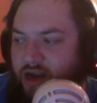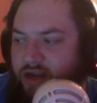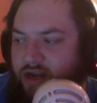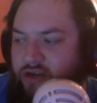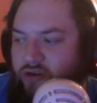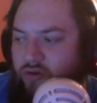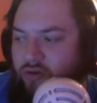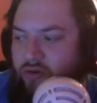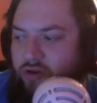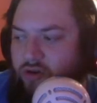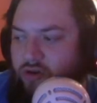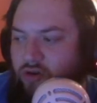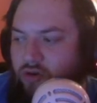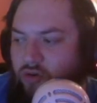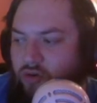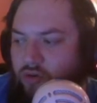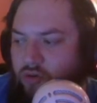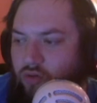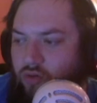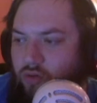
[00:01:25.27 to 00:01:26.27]
I don't
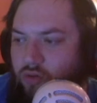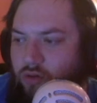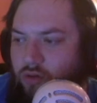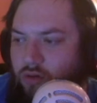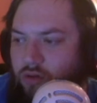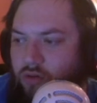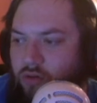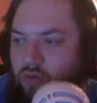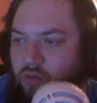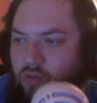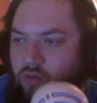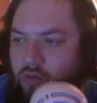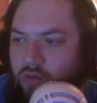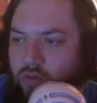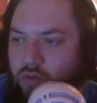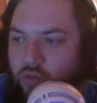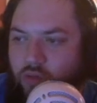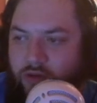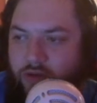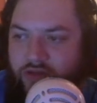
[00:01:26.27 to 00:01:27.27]
know
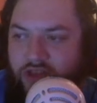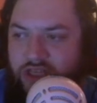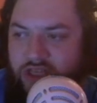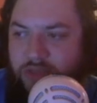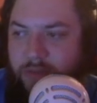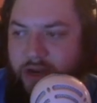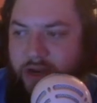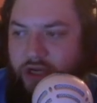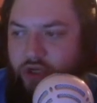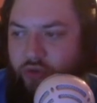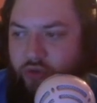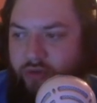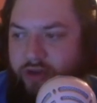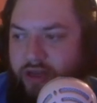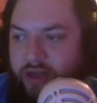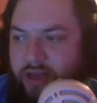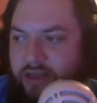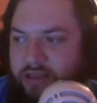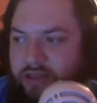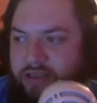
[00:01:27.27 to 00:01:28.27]
what the special
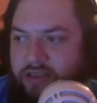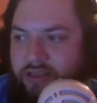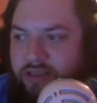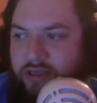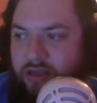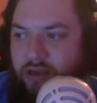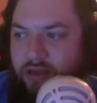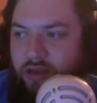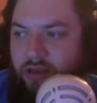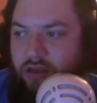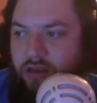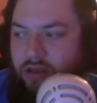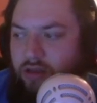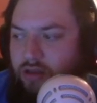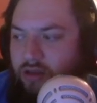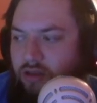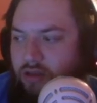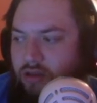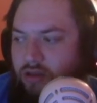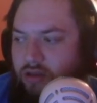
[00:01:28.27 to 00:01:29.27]
does.
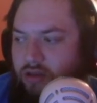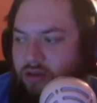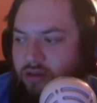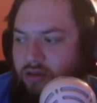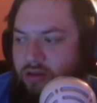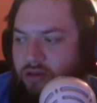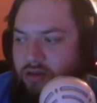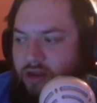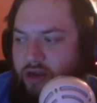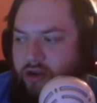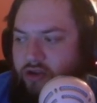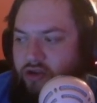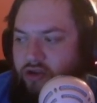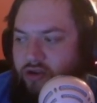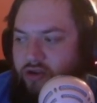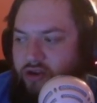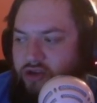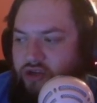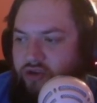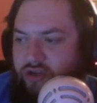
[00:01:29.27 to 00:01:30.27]
I know you
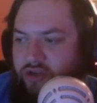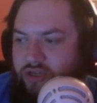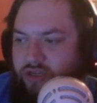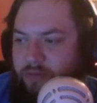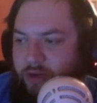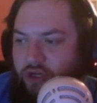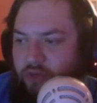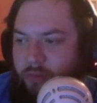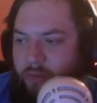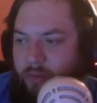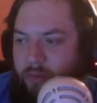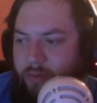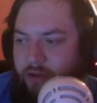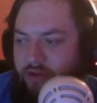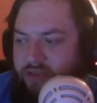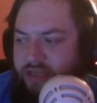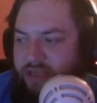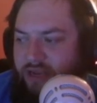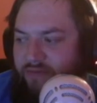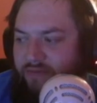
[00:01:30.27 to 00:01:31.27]
can do a special. Maybe it'll
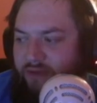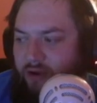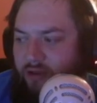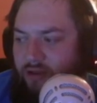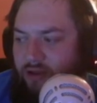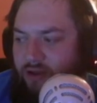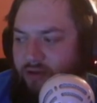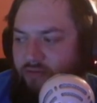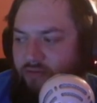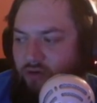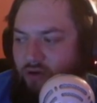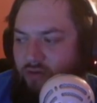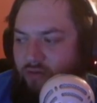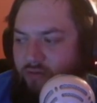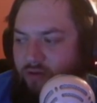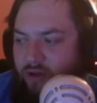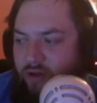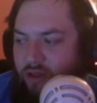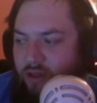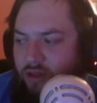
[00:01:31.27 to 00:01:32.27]
say if I hover
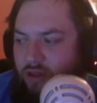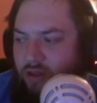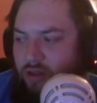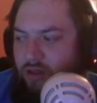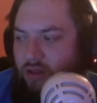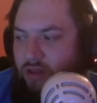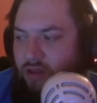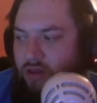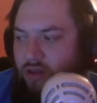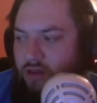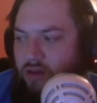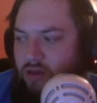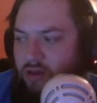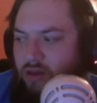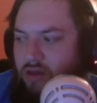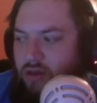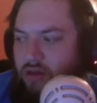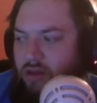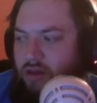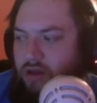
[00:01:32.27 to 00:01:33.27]
over it.
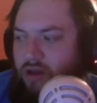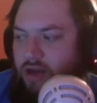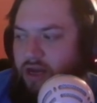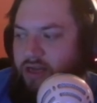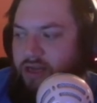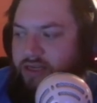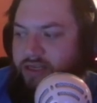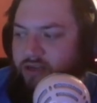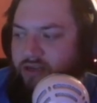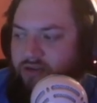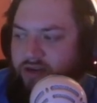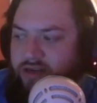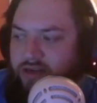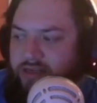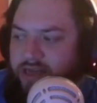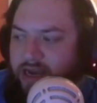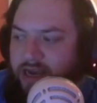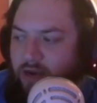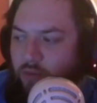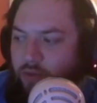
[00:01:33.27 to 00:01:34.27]
Uh, deal an
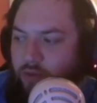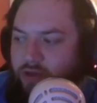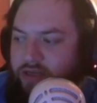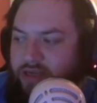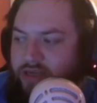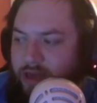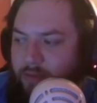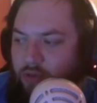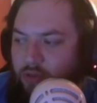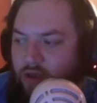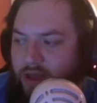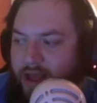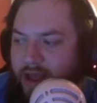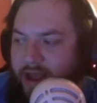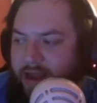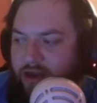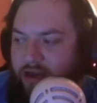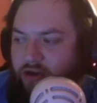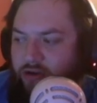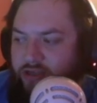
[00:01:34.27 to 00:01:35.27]
attack with double
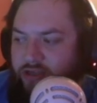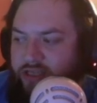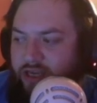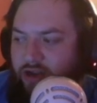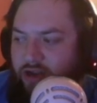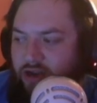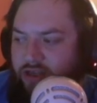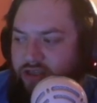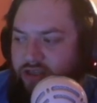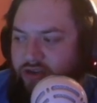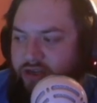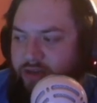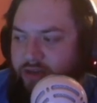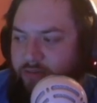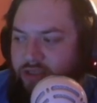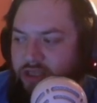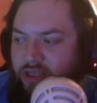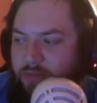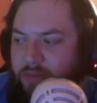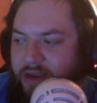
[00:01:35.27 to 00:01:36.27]
accuracy also
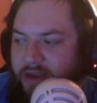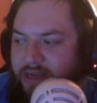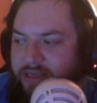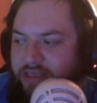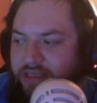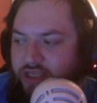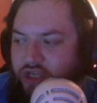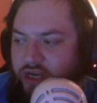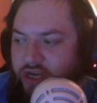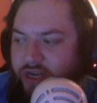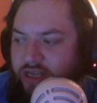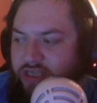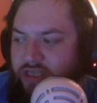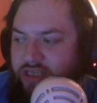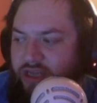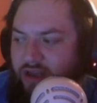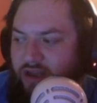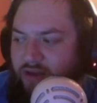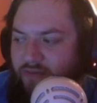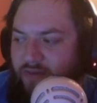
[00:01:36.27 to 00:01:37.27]
doubles the base chance
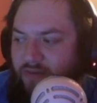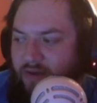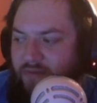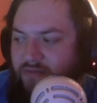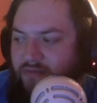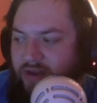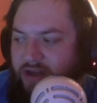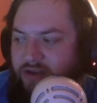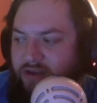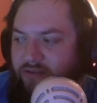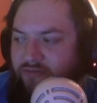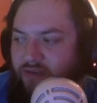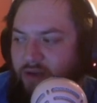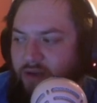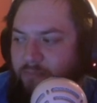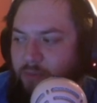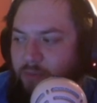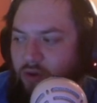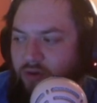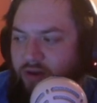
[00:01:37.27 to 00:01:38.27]
of effective a
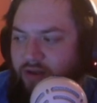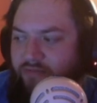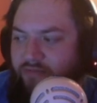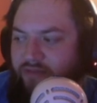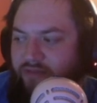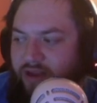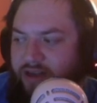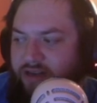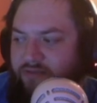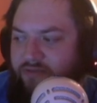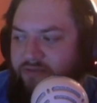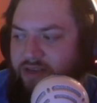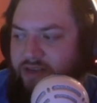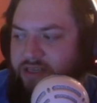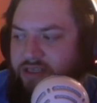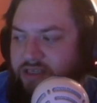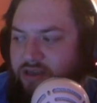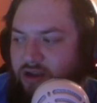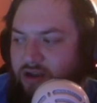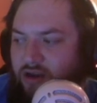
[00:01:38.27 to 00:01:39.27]
bolt
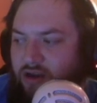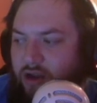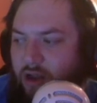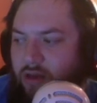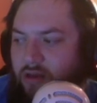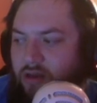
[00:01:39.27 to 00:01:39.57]
effectiveness. Okay.